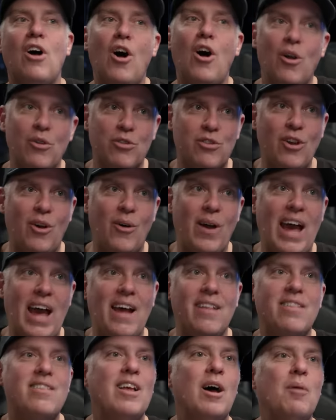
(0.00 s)
also
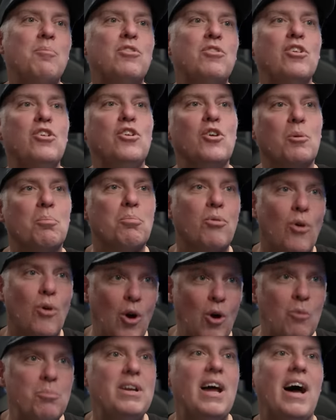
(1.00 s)
adds dense. up to your yes.
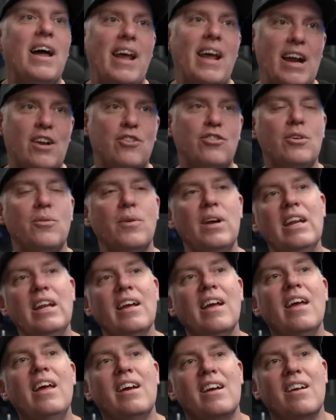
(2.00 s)
probe not actually yes.
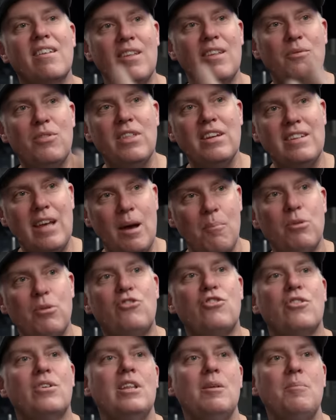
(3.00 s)
reading. Because if the
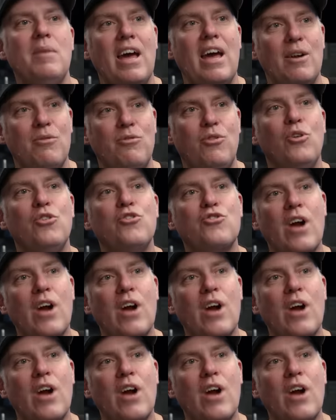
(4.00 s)
temperature in the manifold